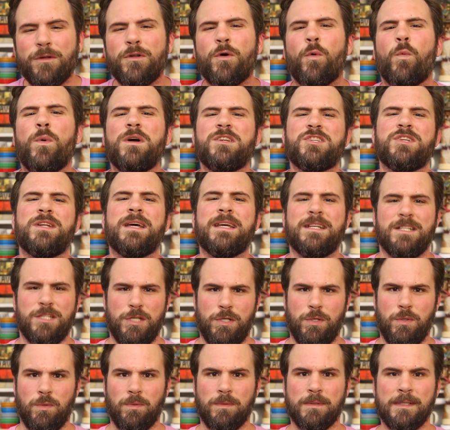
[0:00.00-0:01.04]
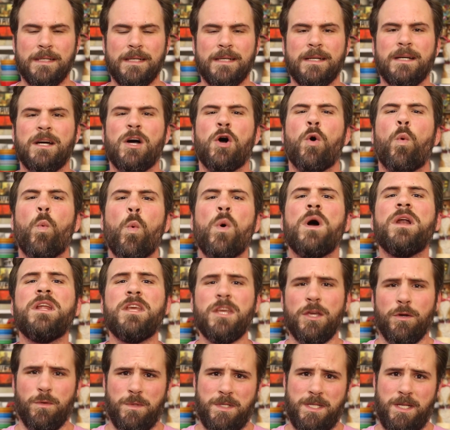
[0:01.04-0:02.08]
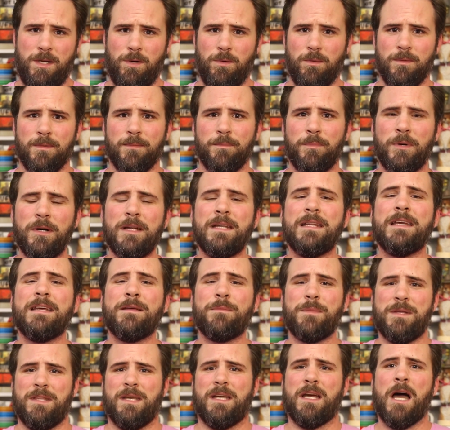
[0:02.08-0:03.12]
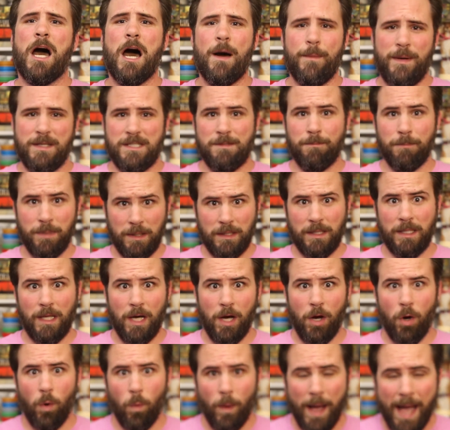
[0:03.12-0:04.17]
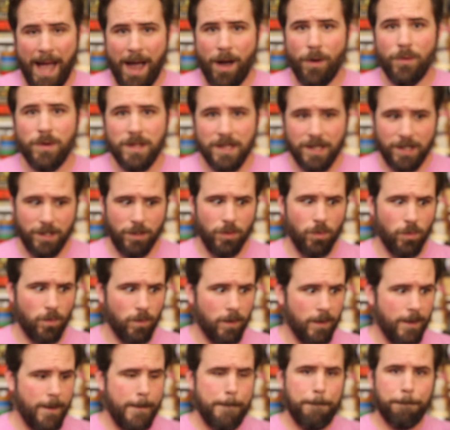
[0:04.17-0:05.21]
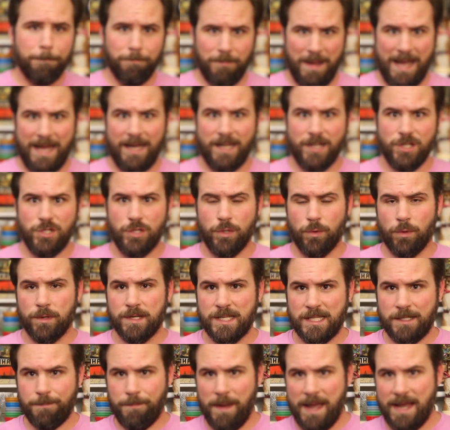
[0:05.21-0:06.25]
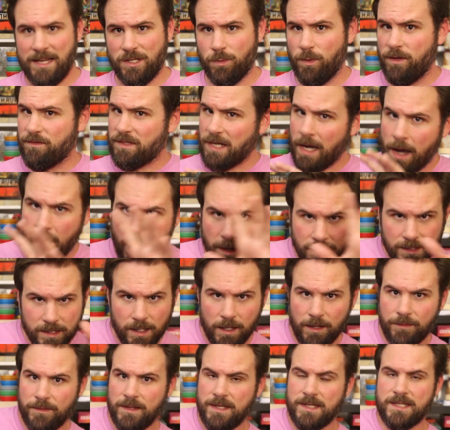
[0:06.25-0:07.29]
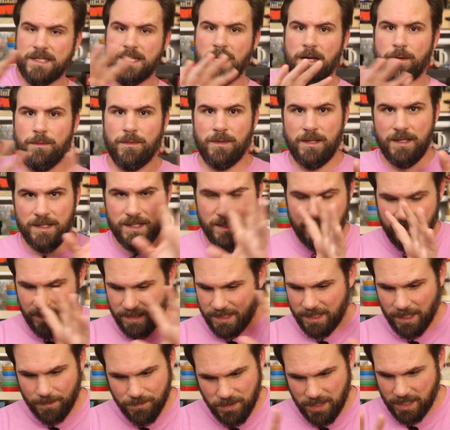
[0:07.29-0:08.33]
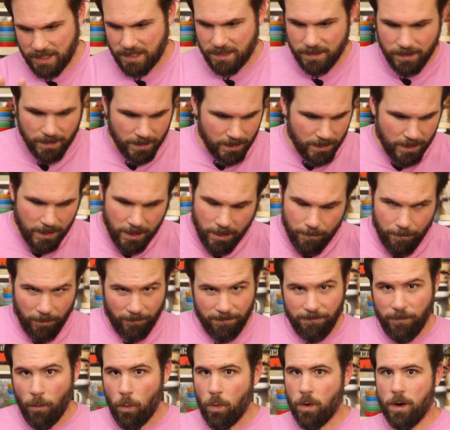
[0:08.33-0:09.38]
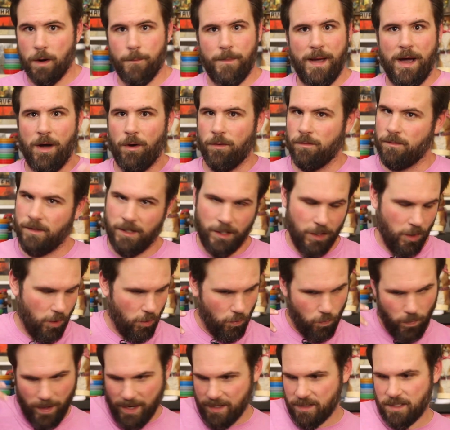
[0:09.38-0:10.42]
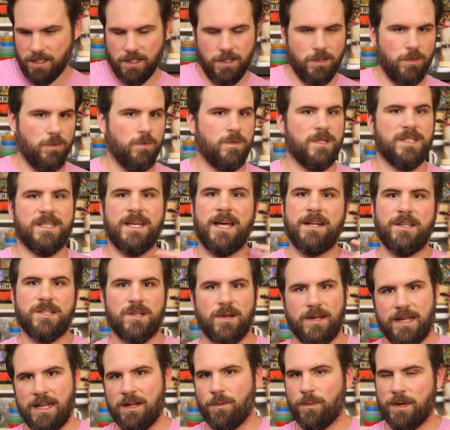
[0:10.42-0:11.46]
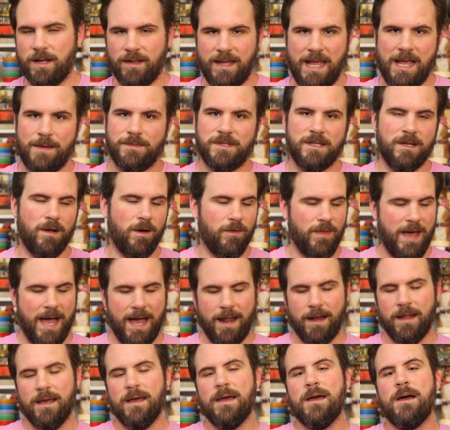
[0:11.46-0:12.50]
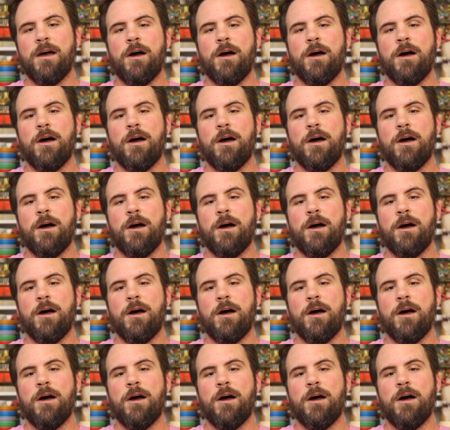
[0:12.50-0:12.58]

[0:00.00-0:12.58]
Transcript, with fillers: I don't know, what should I do? What do you do? Put them in the comments below. How do you manage your space? We've talked on these, these, these subjects before about, you know, when do you decide to start getting rid of games and all that.